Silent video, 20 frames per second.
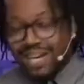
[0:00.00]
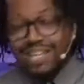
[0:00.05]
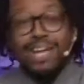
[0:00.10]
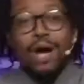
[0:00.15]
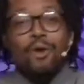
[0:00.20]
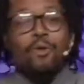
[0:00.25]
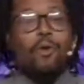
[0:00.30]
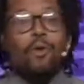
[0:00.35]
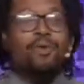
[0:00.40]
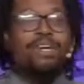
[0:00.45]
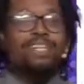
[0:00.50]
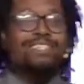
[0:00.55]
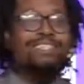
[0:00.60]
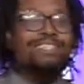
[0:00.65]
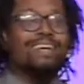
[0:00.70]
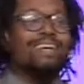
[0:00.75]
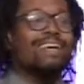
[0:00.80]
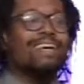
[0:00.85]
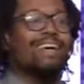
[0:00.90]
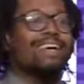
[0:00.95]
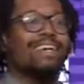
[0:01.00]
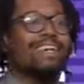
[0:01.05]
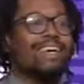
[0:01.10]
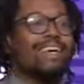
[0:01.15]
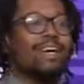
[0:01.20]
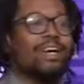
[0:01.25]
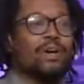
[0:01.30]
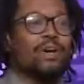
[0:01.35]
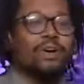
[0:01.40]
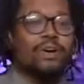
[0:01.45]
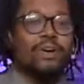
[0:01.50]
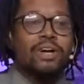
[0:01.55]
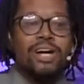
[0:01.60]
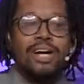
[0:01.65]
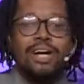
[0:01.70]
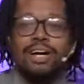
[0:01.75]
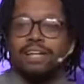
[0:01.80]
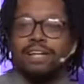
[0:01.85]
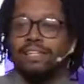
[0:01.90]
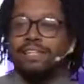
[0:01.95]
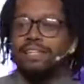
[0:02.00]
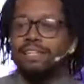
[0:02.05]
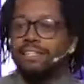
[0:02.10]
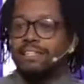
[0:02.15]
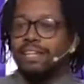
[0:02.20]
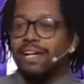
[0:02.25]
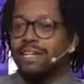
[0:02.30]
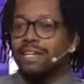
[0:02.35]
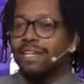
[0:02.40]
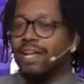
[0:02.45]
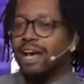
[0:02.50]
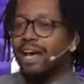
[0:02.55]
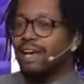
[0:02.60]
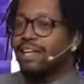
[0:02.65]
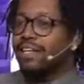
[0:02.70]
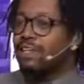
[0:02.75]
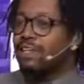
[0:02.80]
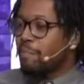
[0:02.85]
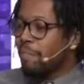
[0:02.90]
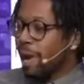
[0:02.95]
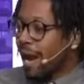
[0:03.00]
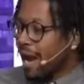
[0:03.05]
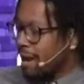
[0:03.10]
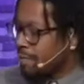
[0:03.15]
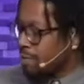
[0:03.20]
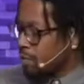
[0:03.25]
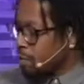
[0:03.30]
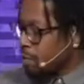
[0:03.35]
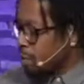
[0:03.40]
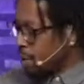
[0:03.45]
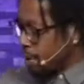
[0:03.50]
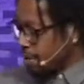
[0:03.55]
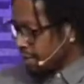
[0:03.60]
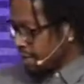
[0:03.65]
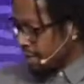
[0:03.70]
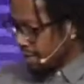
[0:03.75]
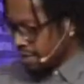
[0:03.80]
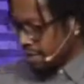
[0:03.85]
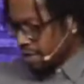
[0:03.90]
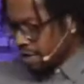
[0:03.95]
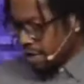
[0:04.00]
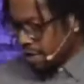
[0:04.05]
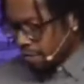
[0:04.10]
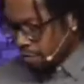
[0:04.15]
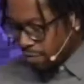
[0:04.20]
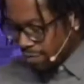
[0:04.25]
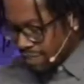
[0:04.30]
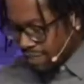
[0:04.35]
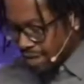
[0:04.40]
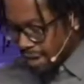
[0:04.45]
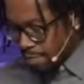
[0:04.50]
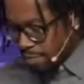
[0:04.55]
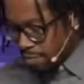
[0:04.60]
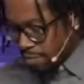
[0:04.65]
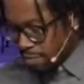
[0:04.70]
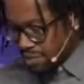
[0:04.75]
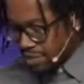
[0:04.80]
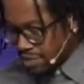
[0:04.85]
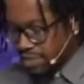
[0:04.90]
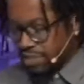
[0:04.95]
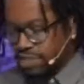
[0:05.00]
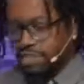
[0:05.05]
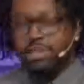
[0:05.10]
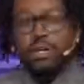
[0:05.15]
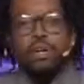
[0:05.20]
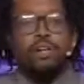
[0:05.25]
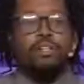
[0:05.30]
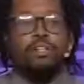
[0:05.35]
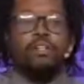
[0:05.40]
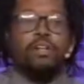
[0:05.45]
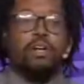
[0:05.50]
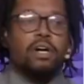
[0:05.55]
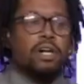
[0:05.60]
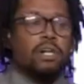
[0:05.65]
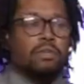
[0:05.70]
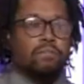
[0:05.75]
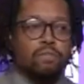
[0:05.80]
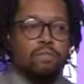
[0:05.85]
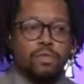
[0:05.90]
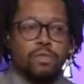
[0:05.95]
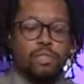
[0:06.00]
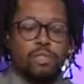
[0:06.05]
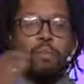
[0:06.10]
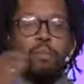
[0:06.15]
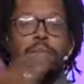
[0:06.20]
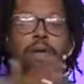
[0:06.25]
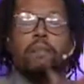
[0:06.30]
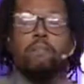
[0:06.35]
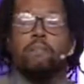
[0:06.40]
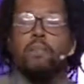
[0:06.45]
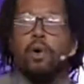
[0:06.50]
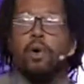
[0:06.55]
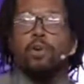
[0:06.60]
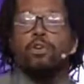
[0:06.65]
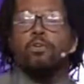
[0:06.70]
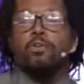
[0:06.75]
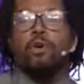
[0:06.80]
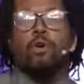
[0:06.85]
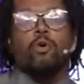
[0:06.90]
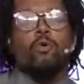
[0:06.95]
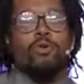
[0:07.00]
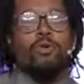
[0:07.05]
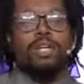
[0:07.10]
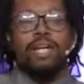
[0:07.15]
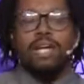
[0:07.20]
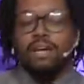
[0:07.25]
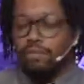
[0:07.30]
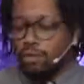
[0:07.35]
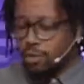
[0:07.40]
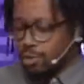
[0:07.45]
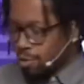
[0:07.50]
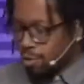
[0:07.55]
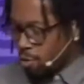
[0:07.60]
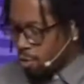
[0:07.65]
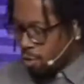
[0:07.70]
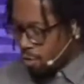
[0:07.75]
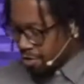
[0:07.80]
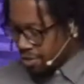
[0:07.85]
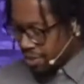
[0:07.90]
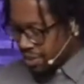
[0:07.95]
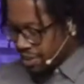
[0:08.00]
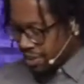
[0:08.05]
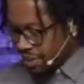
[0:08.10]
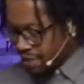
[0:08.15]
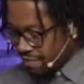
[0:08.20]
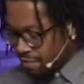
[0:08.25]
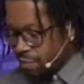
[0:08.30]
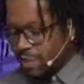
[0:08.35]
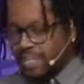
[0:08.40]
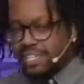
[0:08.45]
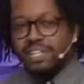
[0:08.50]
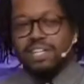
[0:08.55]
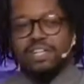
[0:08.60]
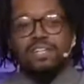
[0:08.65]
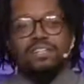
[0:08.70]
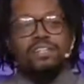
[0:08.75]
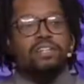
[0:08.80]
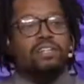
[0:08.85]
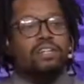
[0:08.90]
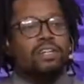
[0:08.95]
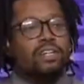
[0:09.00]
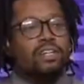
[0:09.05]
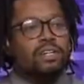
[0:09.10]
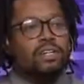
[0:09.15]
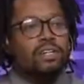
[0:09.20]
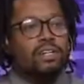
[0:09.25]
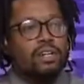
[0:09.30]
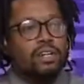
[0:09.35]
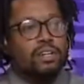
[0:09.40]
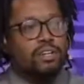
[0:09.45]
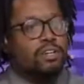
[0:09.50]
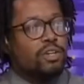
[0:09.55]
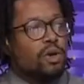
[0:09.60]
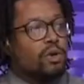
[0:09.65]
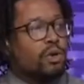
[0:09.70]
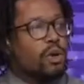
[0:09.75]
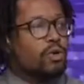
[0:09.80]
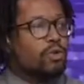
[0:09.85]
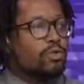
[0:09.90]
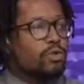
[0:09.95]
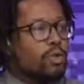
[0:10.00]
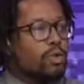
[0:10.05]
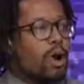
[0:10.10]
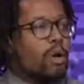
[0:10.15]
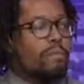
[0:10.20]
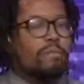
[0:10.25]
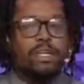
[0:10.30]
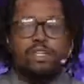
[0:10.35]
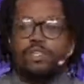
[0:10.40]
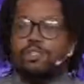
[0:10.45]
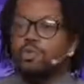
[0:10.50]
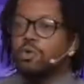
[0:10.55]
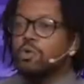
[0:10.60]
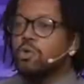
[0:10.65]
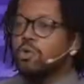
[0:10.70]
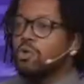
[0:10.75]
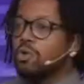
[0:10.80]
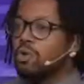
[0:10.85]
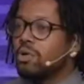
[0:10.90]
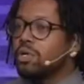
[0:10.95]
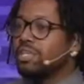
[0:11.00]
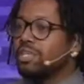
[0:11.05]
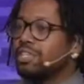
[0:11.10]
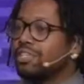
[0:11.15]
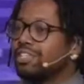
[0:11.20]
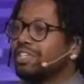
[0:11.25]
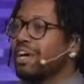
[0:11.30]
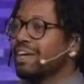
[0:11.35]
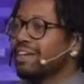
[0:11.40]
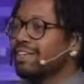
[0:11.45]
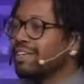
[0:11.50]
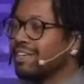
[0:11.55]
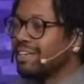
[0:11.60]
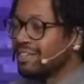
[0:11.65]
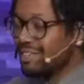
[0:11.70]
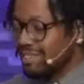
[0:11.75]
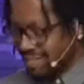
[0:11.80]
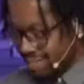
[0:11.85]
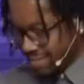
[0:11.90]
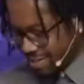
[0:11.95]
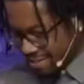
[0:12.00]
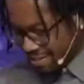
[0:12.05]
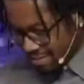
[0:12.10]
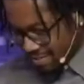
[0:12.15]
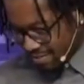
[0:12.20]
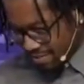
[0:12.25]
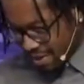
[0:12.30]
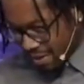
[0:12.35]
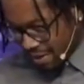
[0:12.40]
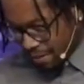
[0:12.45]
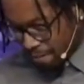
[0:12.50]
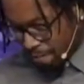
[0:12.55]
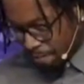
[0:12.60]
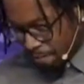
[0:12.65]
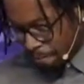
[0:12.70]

Now, when we see and hear lists like that Bible, where it, for example, when it says, uh, don't be a murderer or an evildoer or a thief, we tend to, you know, go through our mental checklist, right?